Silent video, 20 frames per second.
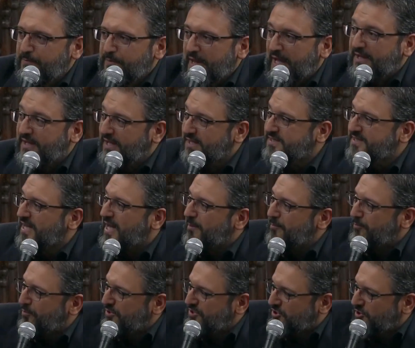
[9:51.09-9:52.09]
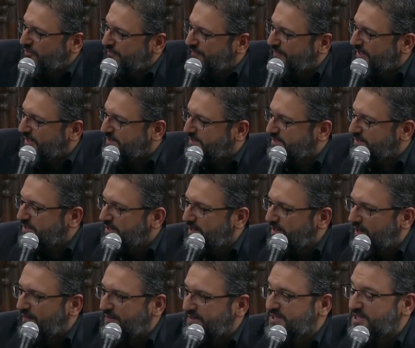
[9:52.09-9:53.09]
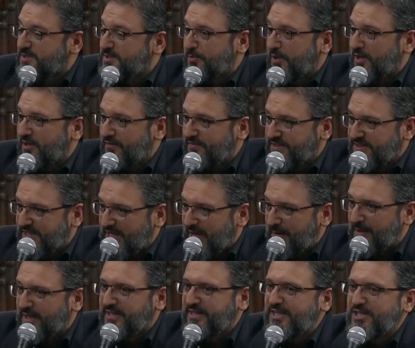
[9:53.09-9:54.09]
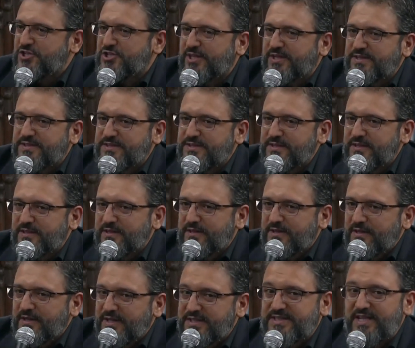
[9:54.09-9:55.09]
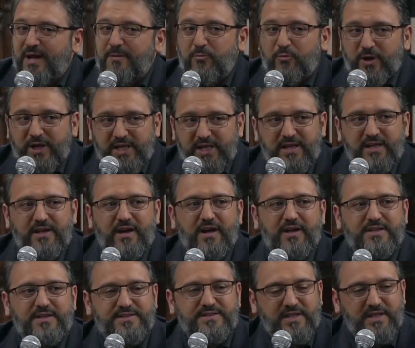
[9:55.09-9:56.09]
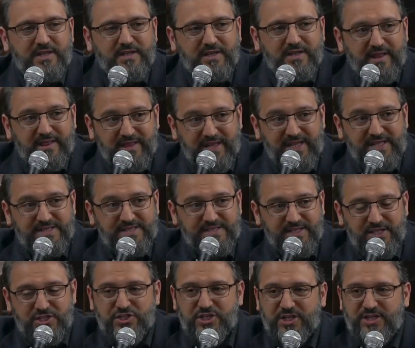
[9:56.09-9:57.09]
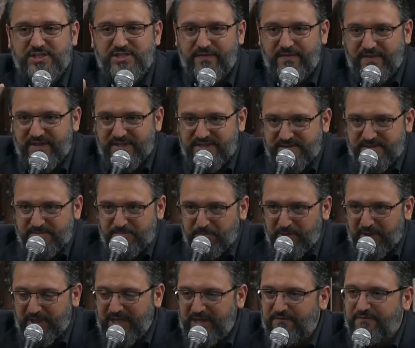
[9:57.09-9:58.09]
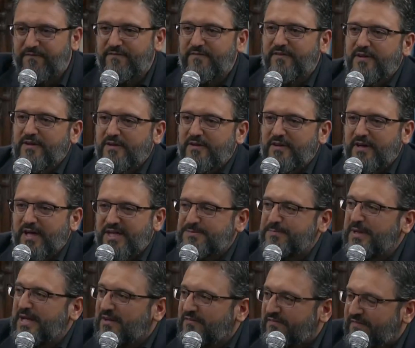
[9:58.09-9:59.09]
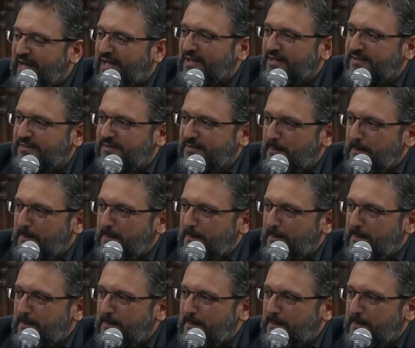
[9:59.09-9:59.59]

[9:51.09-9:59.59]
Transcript: And Islam preserved this. And this is part of Islamic teachings. Islam recognized these teachings and this belief as being valid.